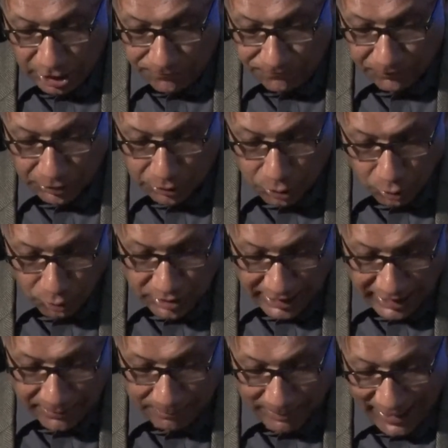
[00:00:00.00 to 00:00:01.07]
For good
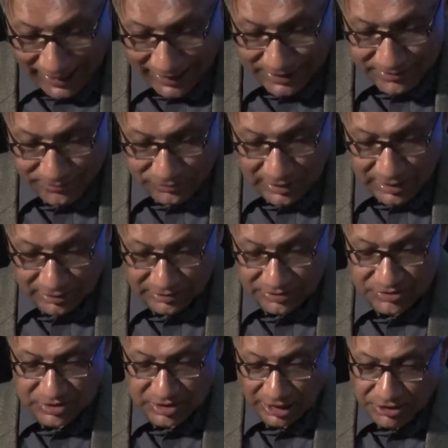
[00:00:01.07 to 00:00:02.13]
and bad, the
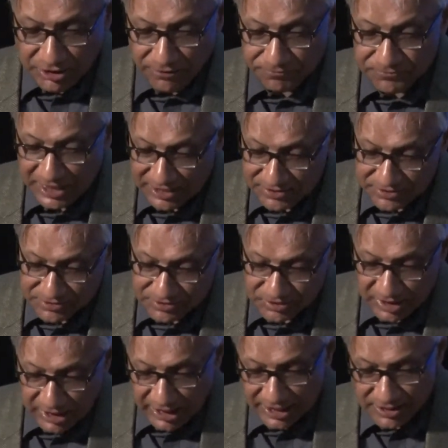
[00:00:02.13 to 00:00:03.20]
study of
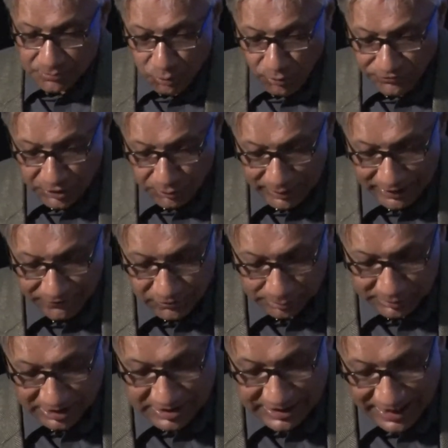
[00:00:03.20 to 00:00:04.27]
texts has moved away from
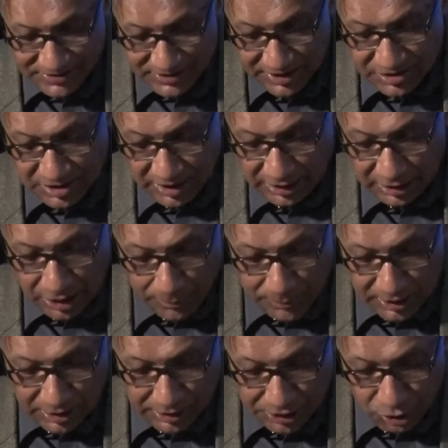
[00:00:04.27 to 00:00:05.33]
the tacit
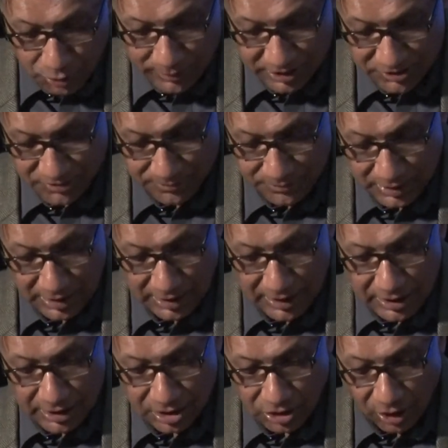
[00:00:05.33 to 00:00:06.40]
liberal humanism
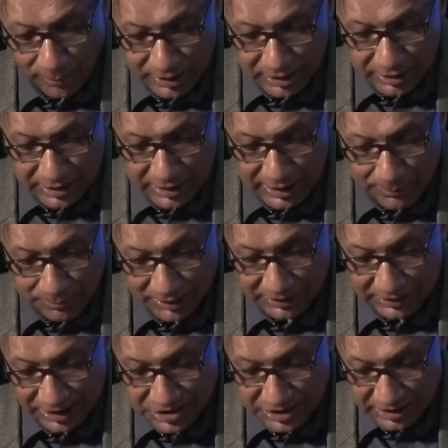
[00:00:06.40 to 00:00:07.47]
commonly
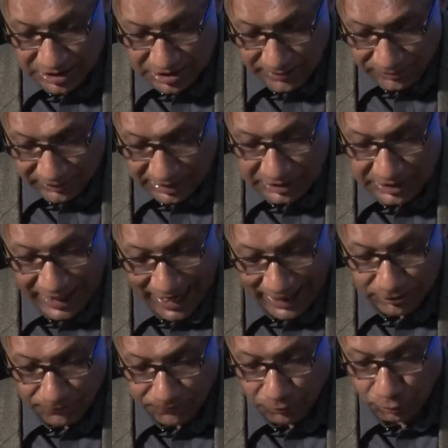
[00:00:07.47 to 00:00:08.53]
impregnating it in the
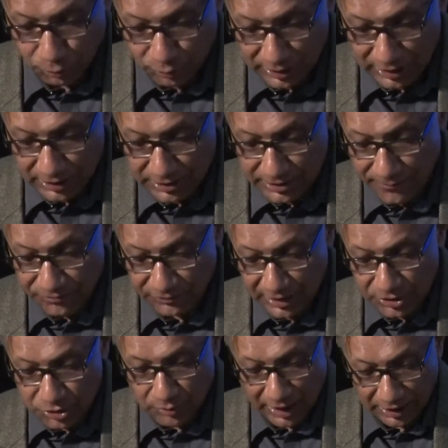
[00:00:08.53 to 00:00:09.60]
Anglophone world
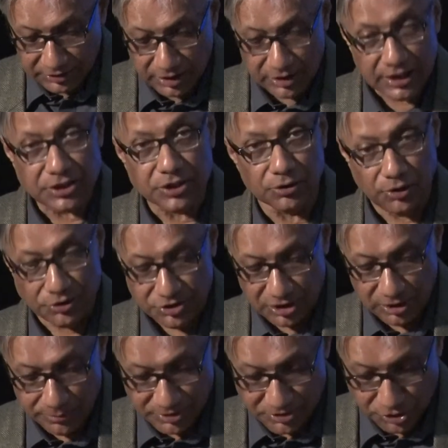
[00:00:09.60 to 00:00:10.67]
to other
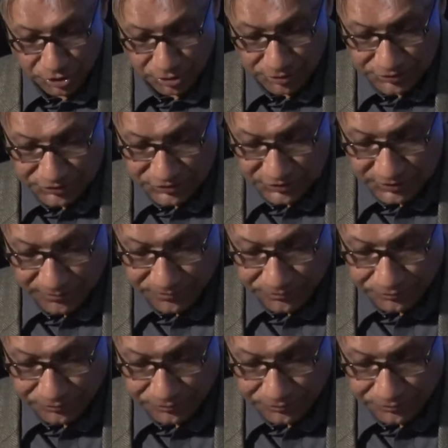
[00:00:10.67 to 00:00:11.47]
ideological positions.